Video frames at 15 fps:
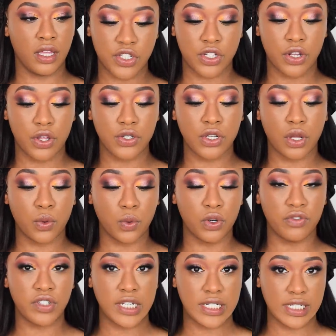So those are all
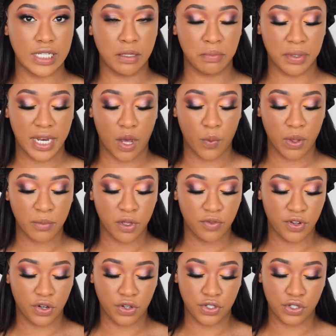of the deep. Now we're
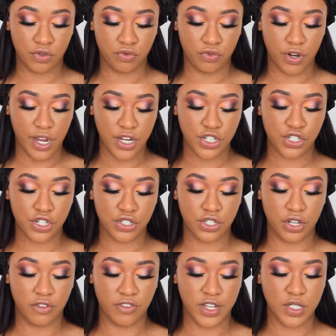moving on to rich.
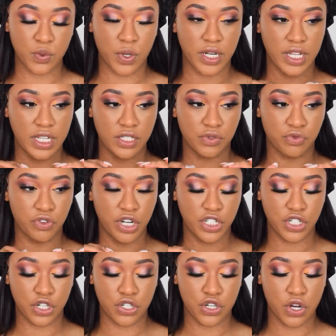So the first one is
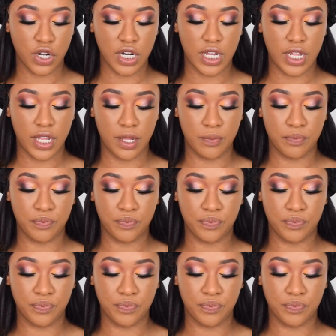rich chocolate.